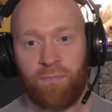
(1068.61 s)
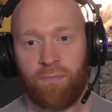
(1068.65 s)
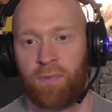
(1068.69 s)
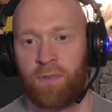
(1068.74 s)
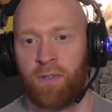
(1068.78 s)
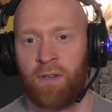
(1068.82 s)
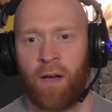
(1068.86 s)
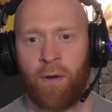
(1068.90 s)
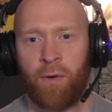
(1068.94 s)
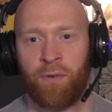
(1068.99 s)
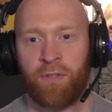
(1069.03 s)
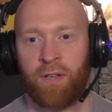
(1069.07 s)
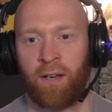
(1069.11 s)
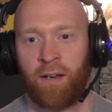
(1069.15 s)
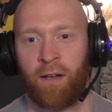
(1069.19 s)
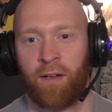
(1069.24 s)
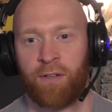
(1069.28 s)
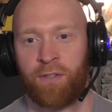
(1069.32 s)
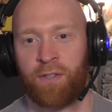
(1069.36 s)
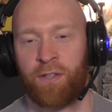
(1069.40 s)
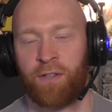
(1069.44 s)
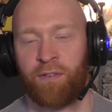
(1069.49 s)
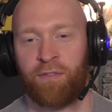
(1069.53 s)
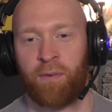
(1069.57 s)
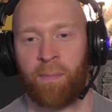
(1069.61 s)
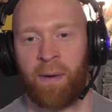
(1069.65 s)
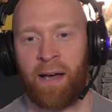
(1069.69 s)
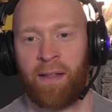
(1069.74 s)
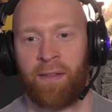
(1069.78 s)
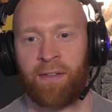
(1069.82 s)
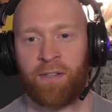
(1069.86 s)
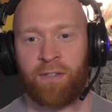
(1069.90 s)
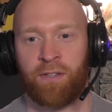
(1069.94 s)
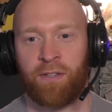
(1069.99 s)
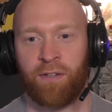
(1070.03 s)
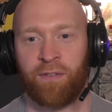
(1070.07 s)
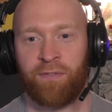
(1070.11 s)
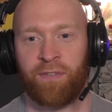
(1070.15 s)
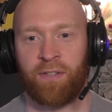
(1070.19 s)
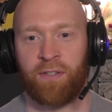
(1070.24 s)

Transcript: knows a lot of stuff about this stuff.